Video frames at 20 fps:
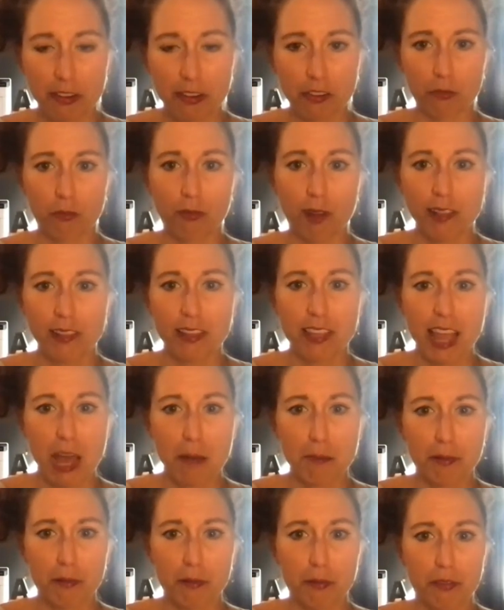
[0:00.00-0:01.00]
are directly
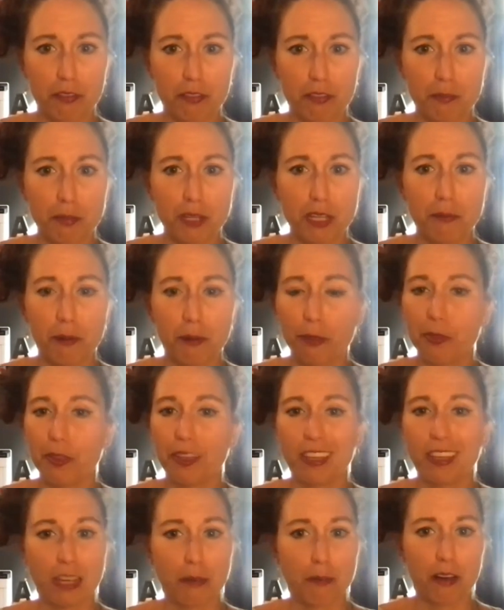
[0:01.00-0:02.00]
applicable to people
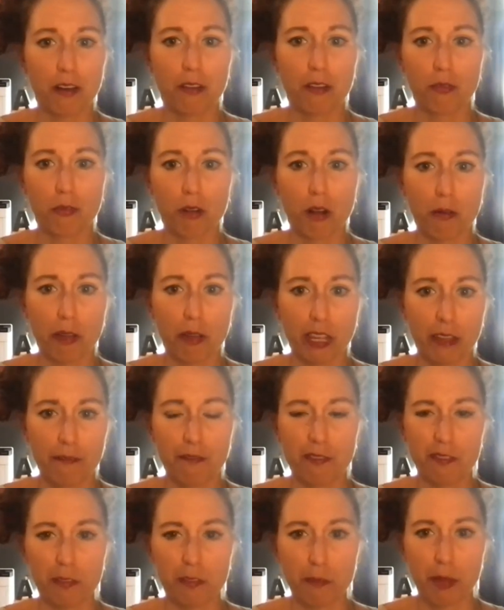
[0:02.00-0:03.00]
thinking about growing a
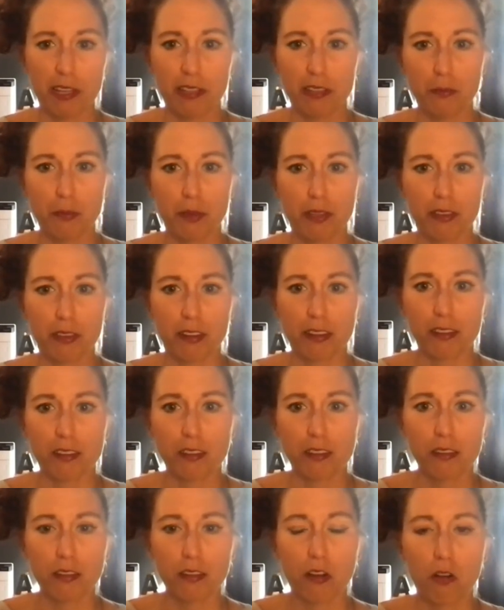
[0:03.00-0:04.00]
food based business.
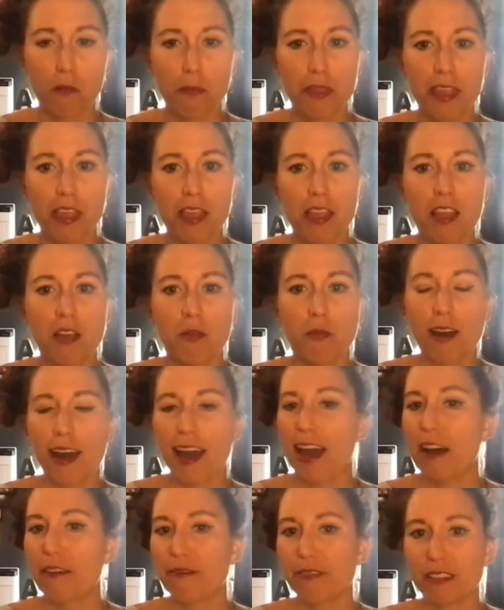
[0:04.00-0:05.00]
So we'll
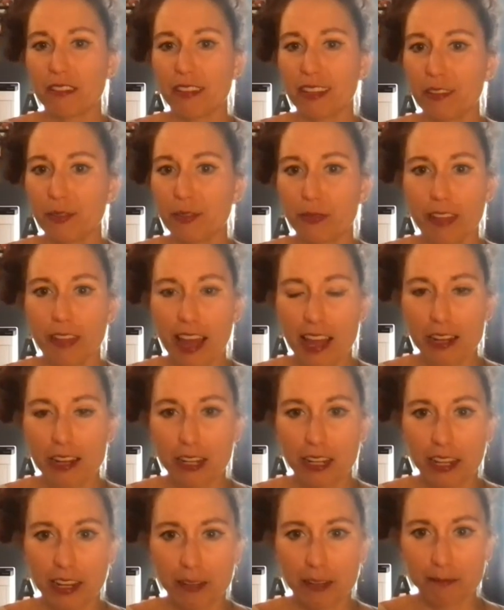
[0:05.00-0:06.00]
have the links for that
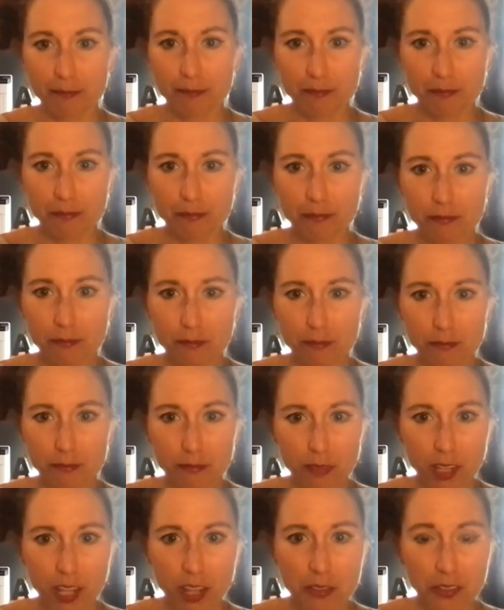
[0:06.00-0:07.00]
in
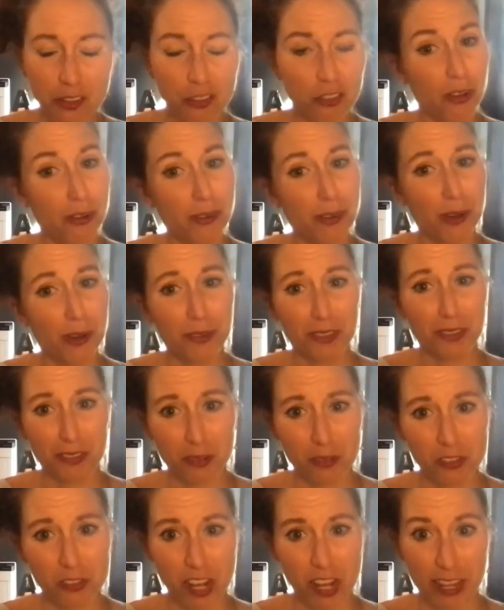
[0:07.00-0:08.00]
the show notes.
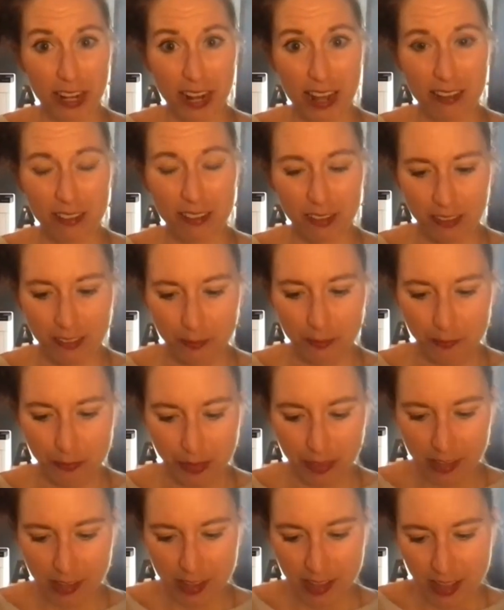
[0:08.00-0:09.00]
So check it out.
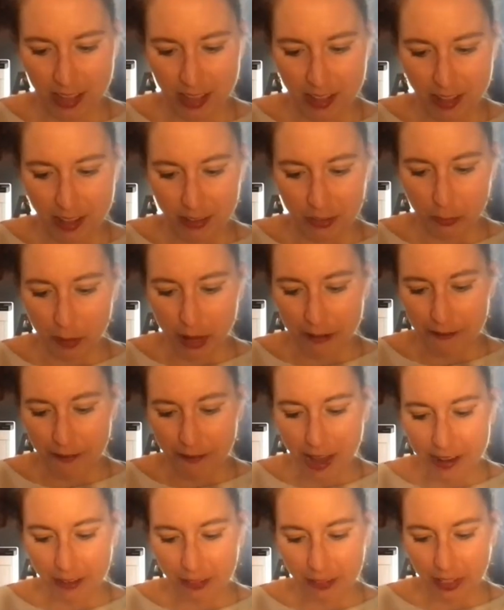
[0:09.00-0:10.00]
So, my
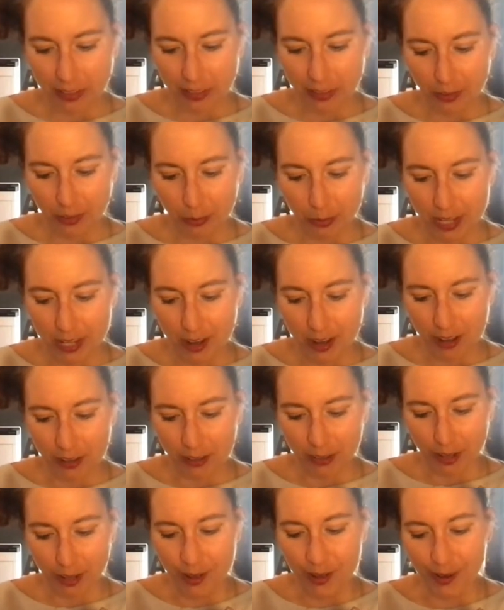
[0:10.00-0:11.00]
final thing this week
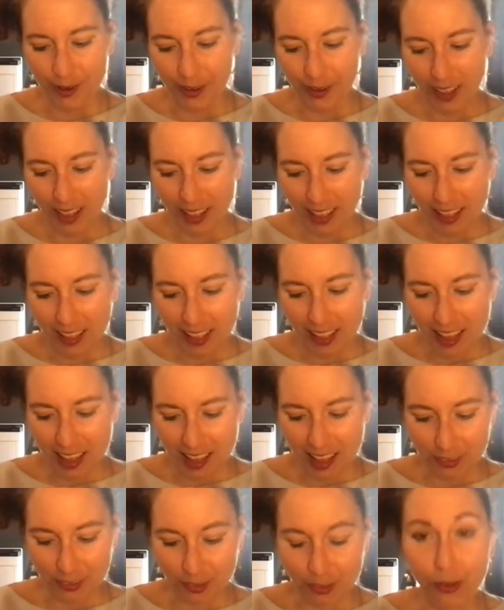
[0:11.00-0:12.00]
also
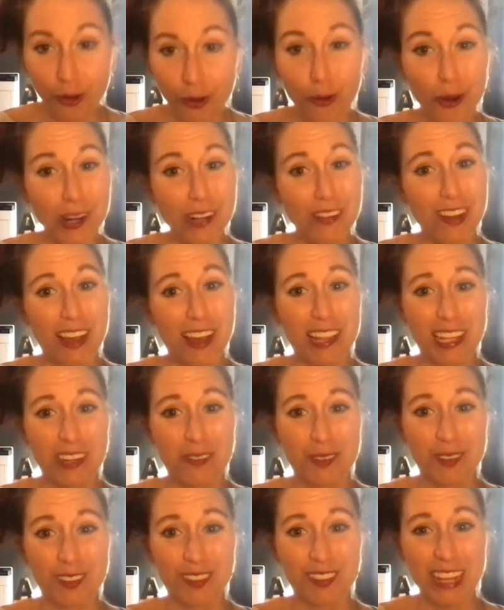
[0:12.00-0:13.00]
uh, storytelling
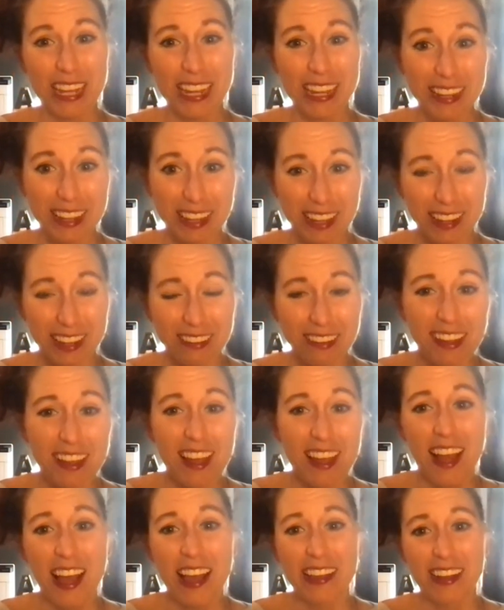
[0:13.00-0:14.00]
related,
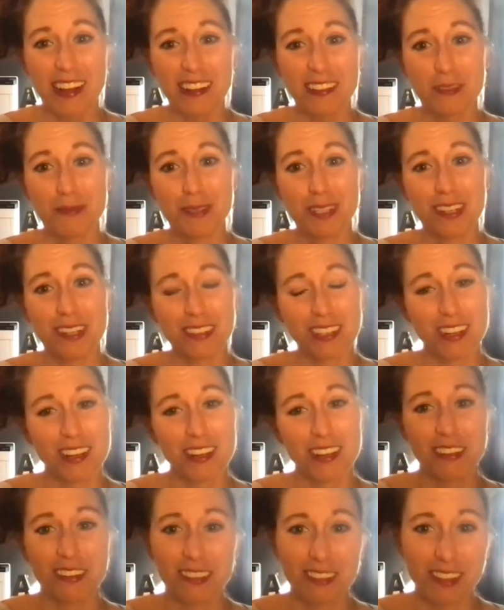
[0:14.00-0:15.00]
I got to be on the
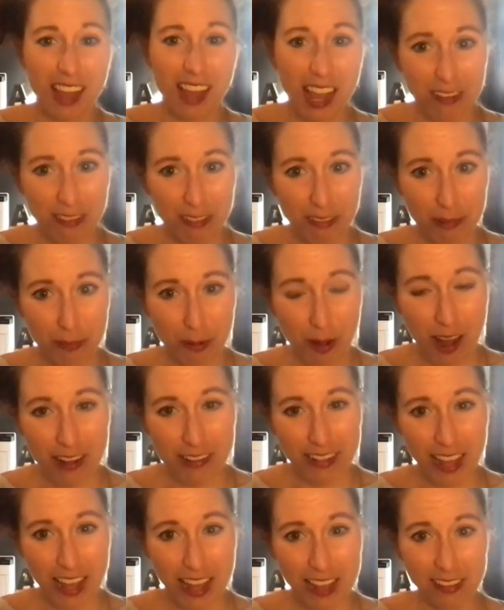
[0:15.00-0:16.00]
other side of a
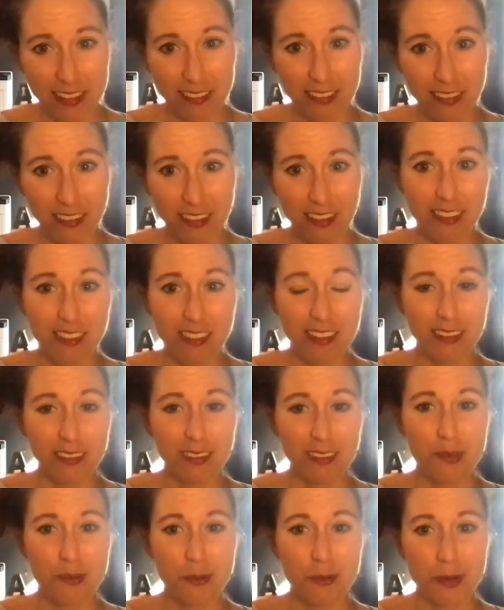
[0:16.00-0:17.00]
podcast
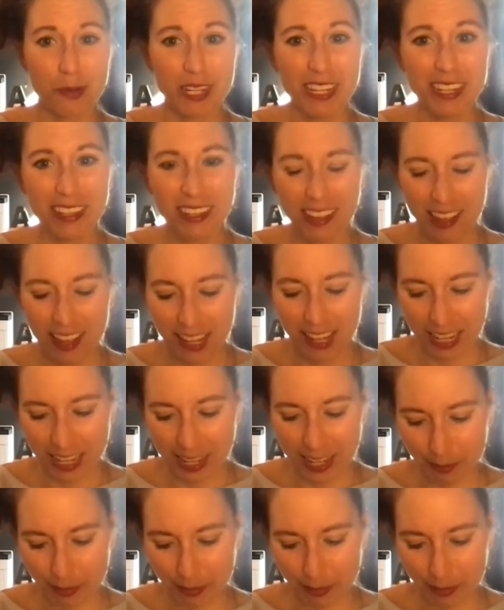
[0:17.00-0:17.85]
this week and